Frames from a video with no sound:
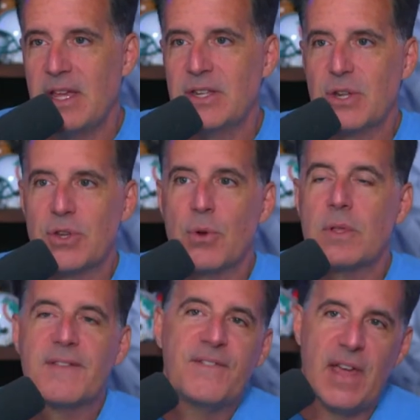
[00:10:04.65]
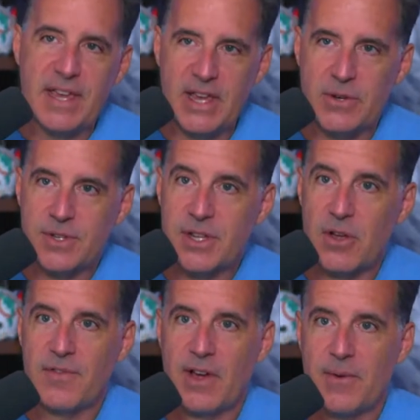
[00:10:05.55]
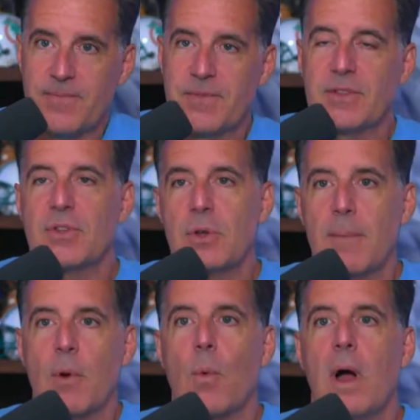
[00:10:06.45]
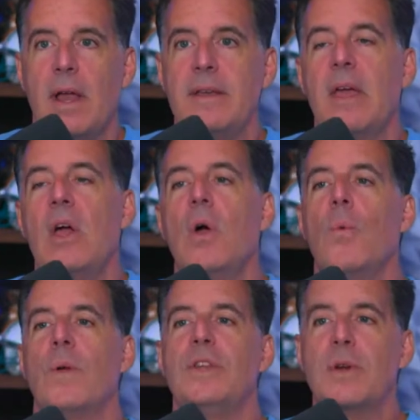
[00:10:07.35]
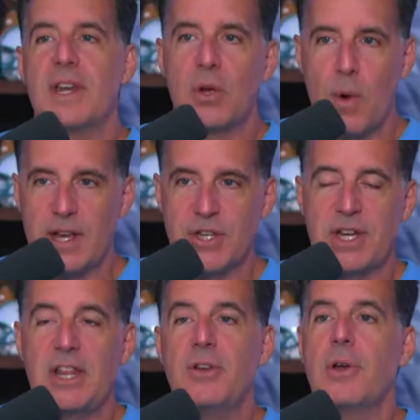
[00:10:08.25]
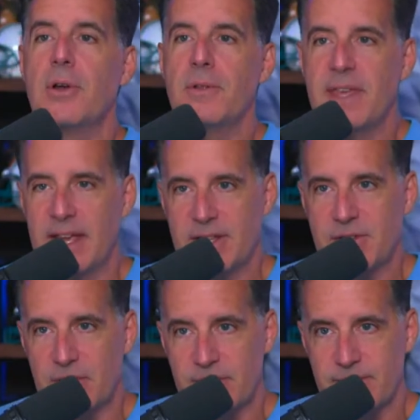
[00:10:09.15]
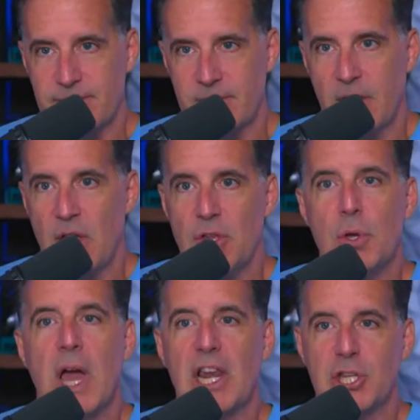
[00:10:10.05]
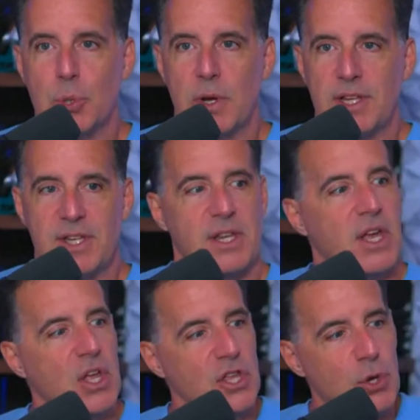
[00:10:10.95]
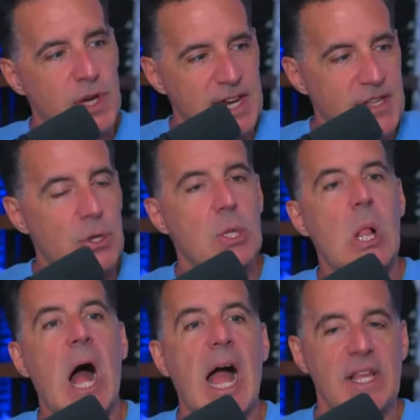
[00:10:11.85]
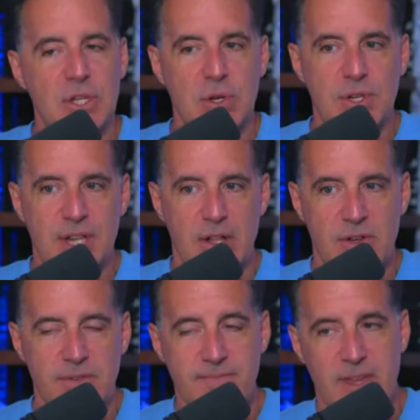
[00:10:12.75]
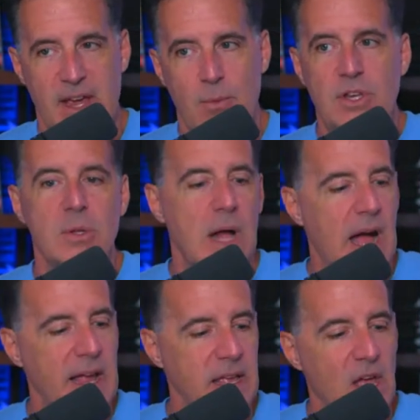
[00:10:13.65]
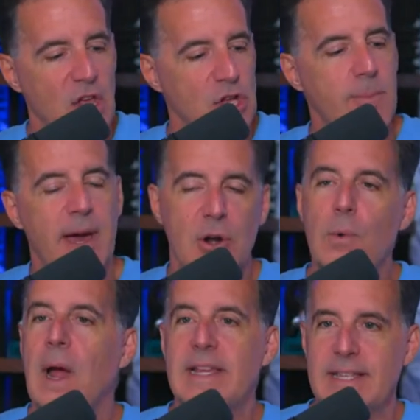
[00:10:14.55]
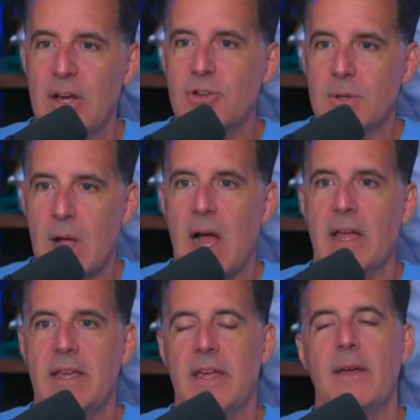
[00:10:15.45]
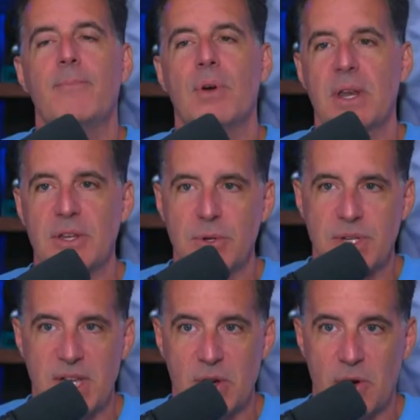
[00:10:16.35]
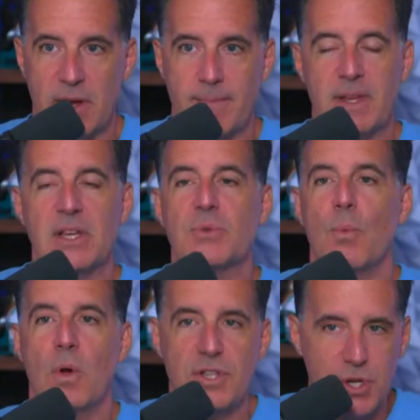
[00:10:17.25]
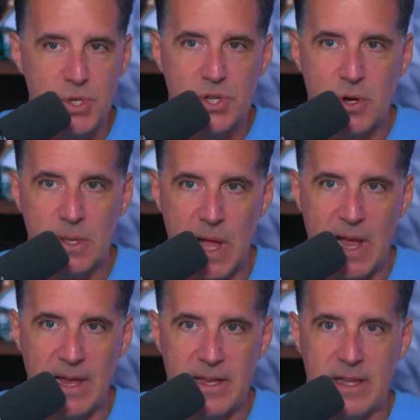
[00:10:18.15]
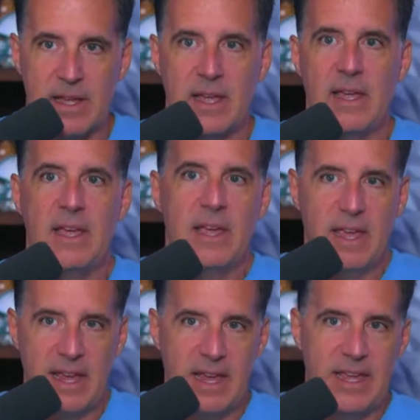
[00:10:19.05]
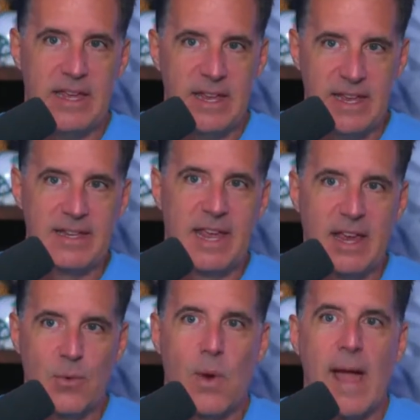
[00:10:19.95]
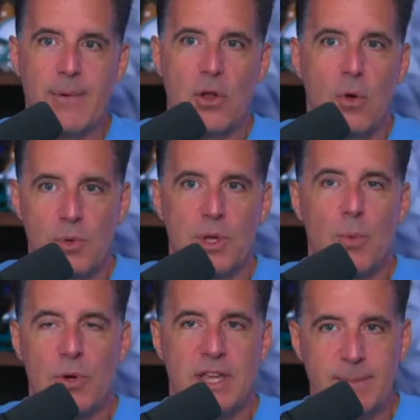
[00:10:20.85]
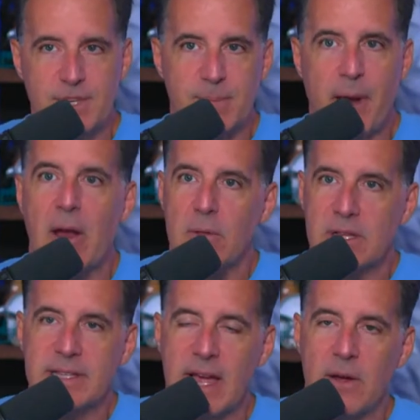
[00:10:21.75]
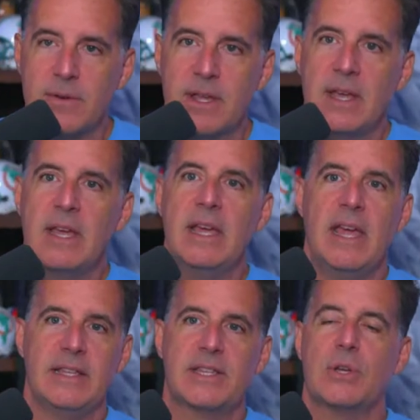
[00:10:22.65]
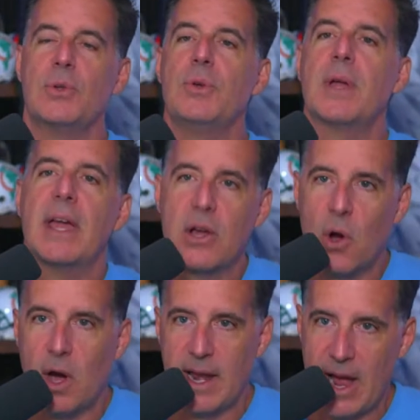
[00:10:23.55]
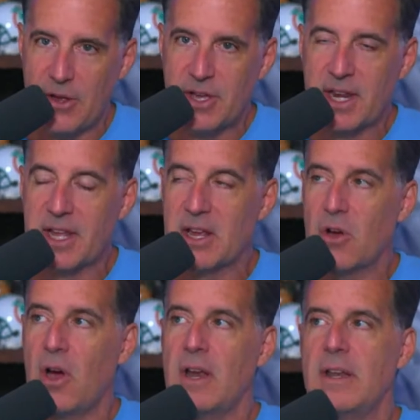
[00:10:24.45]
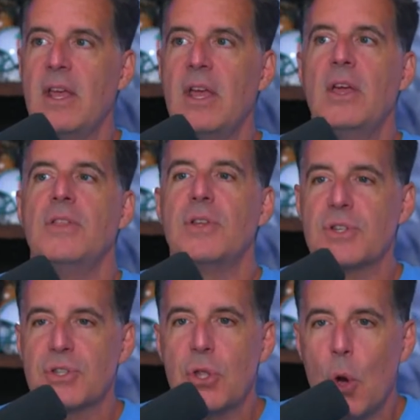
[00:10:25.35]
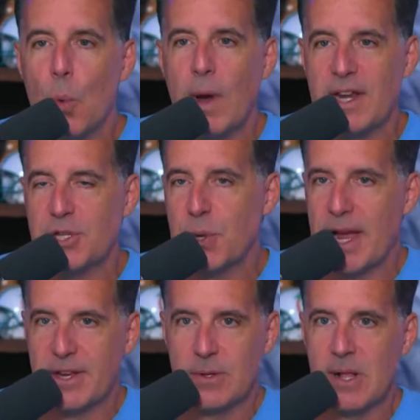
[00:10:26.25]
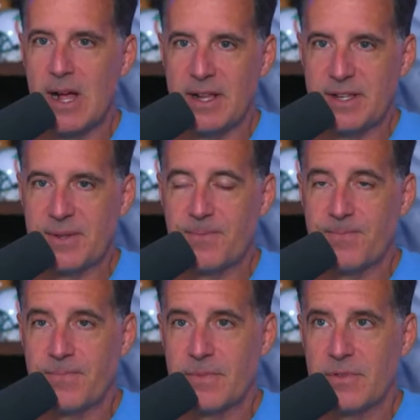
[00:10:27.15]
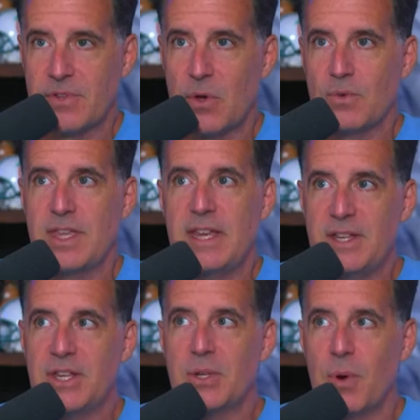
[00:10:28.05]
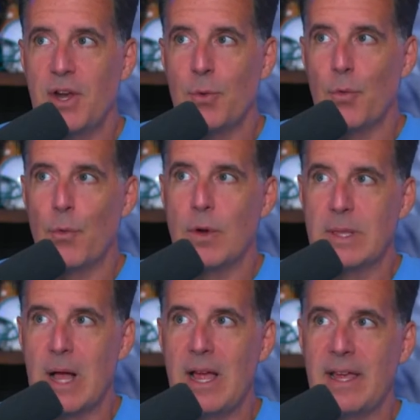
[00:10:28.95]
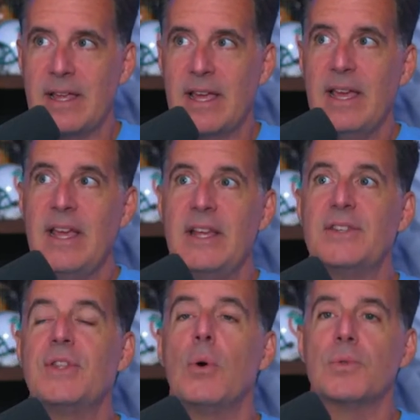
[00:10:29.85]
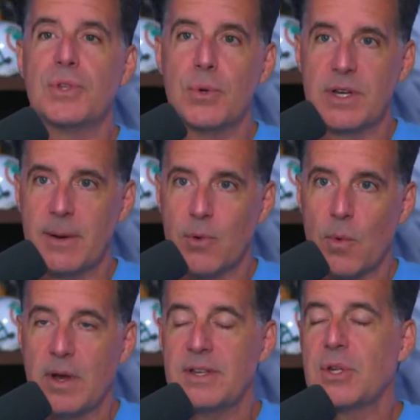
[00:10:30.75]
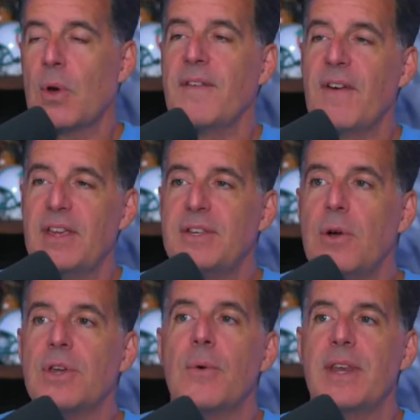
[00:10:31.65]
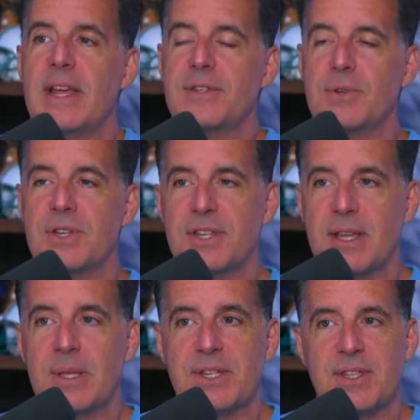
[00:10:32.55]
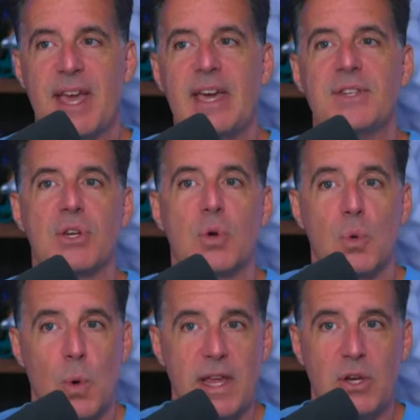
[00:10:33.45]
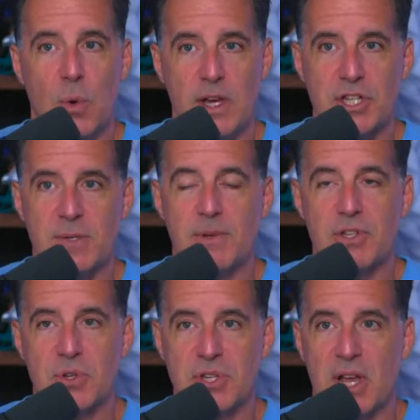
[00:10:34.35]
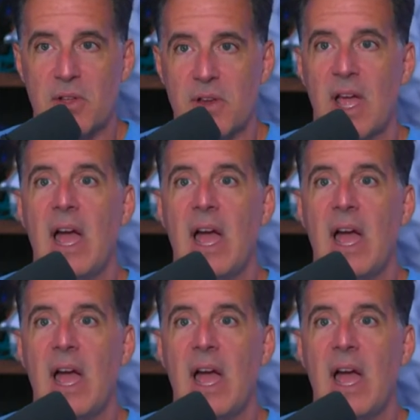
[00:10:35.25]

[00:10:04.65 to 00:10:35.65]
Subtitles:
So you're only faking yourself out. So number one, when you get a question and you don't know the answer, you got a choice. You can either lie to your seller. And when you lie, you better write down your lie and put it in your CRM. Because once you start lying, it is a rabbit hole you will keep spiraling down until you get caught. How are you going to get caught? There's no way to track your lies. So the easiest way to avoid lying is don't do it, number one. So if you don't know an answer, just say, listen, that is a great question, Mr. Seller.